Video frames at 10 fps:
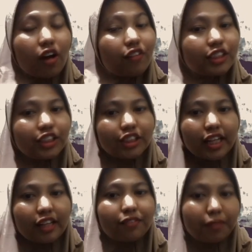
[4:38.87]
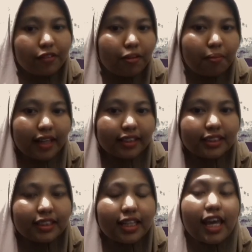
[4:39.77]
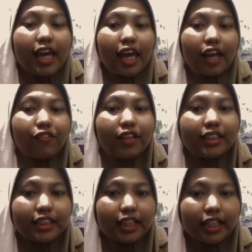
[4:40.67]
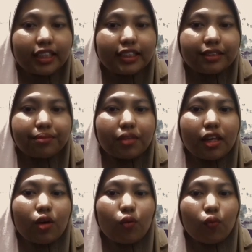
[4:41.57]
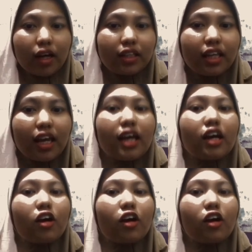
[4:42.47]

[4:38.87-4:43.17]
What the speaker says: of student performance. Advantages: 1.